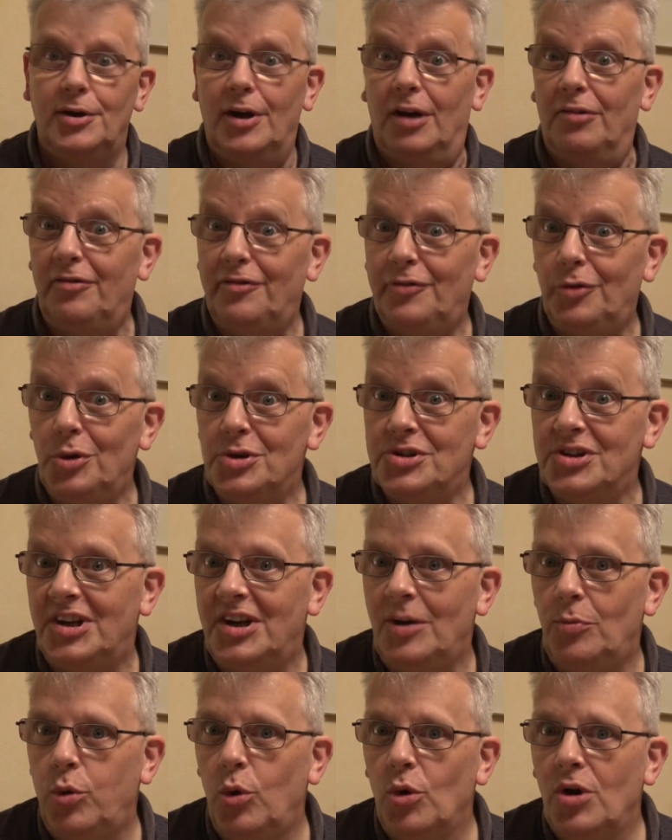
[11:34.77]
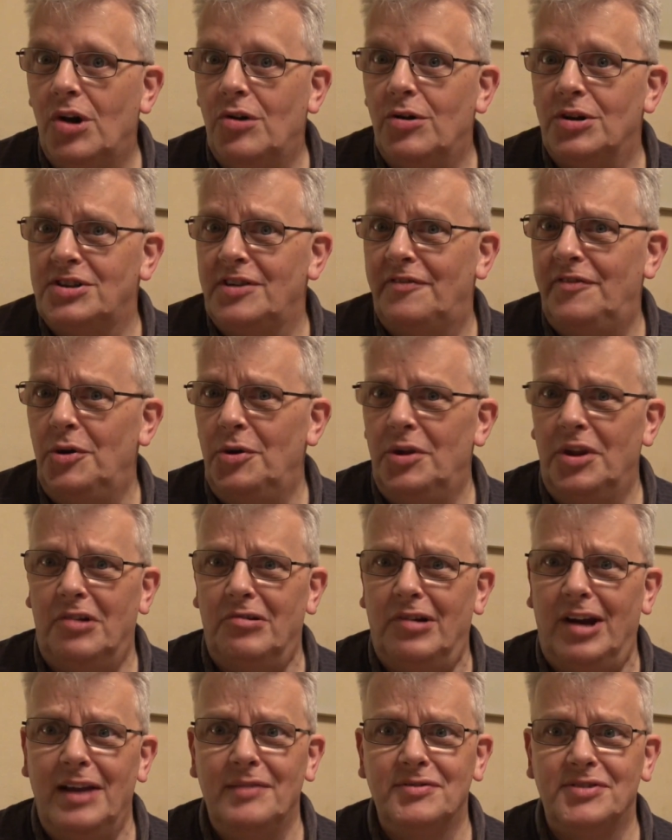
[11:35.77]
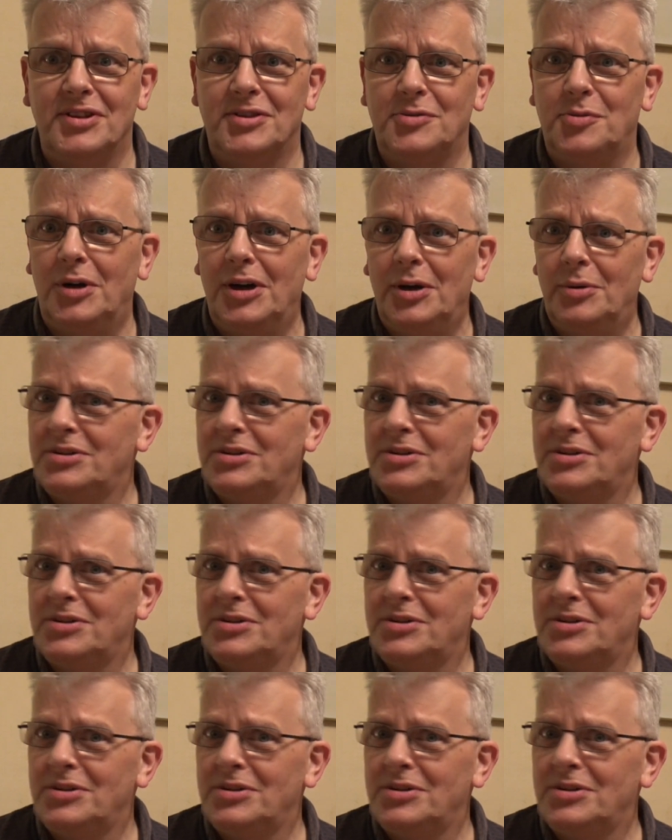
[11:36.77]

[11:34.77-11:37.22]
unfortunately walk across a few of the graves as well,